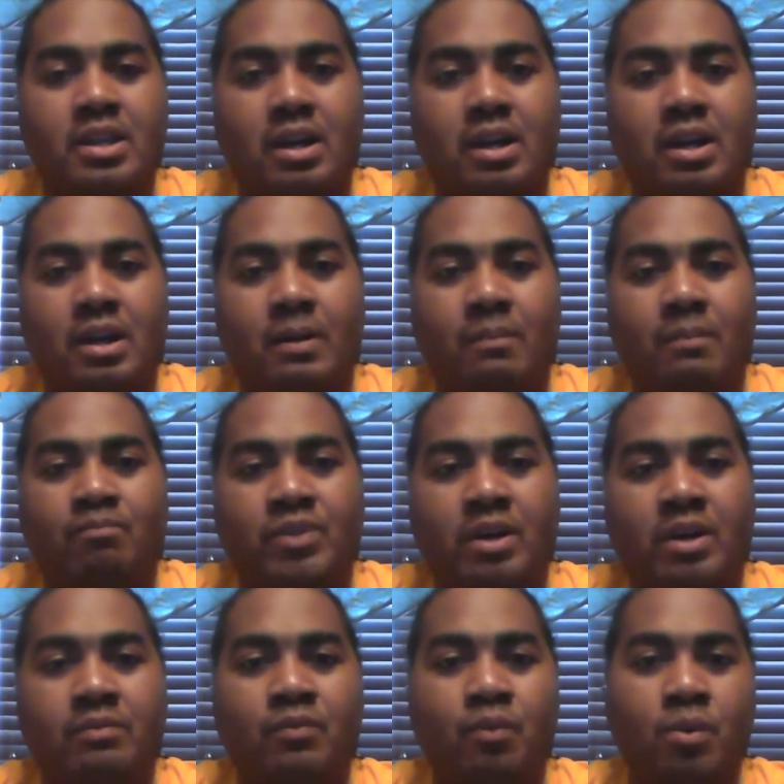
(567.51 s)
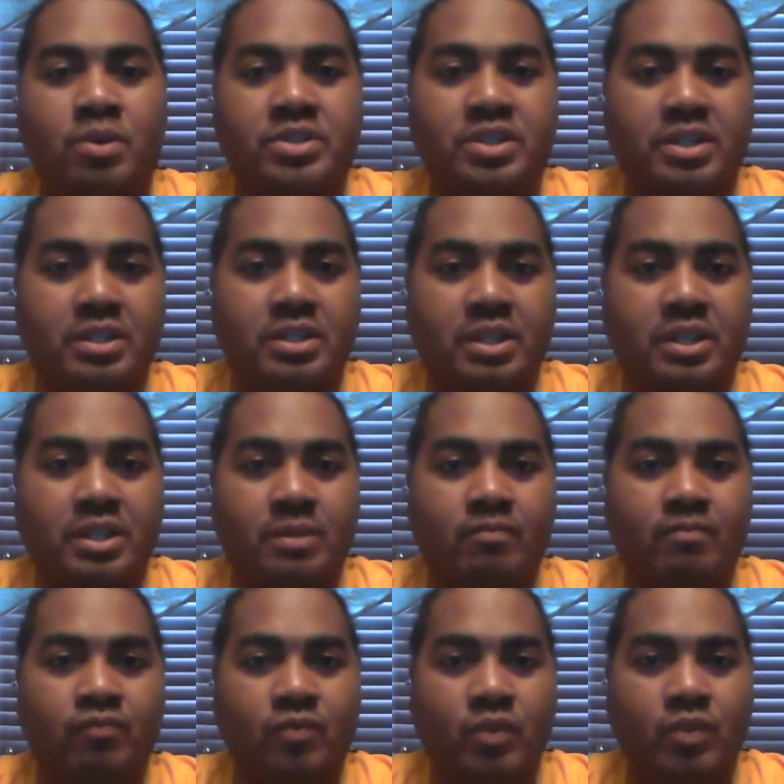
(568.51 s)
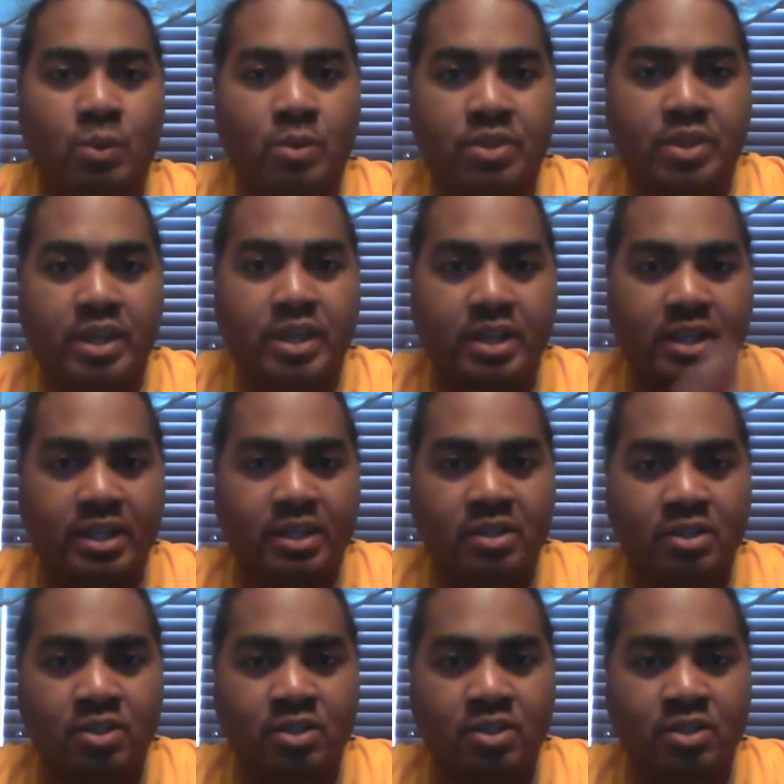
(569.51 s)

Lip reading: Unfortunately, within the